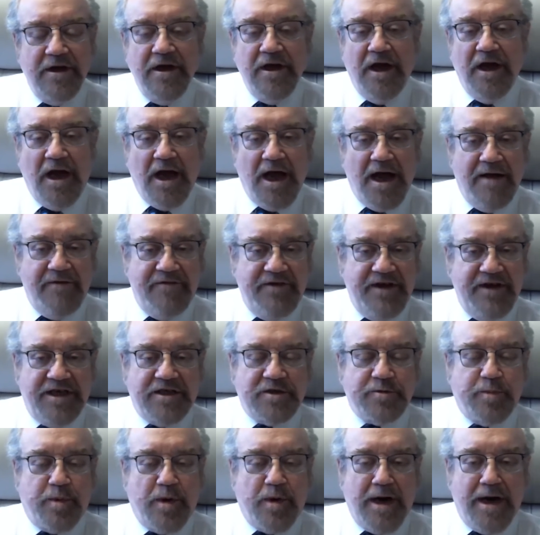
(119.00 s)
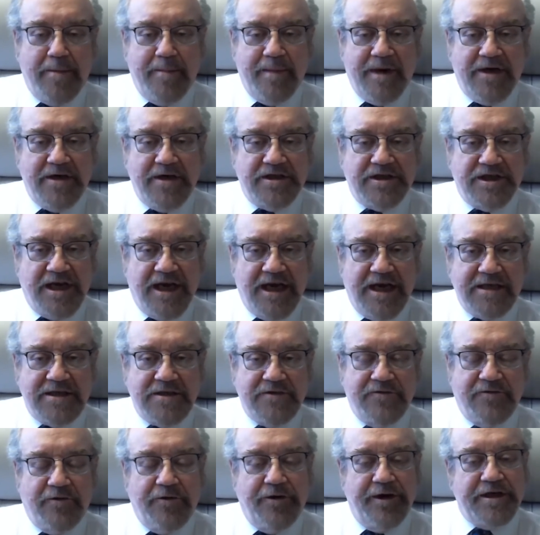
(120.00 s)
obvious primary sites.
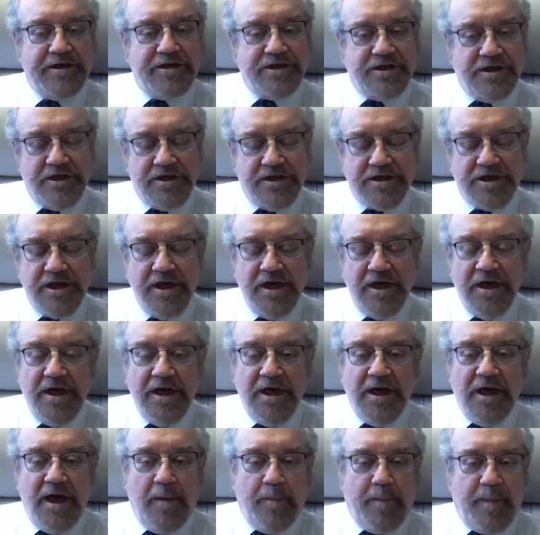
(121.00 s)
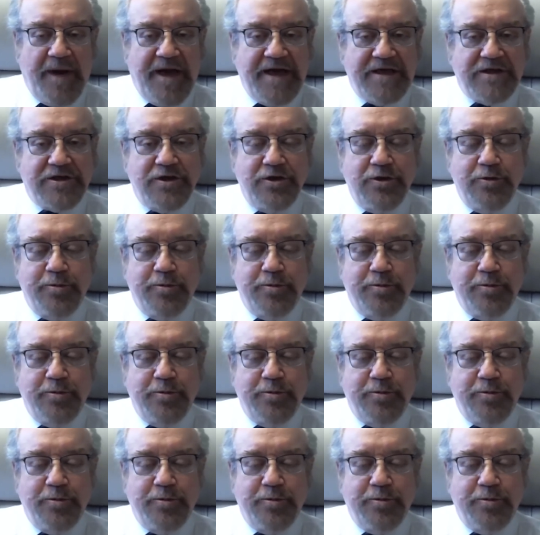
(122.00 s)
For instance, a patient who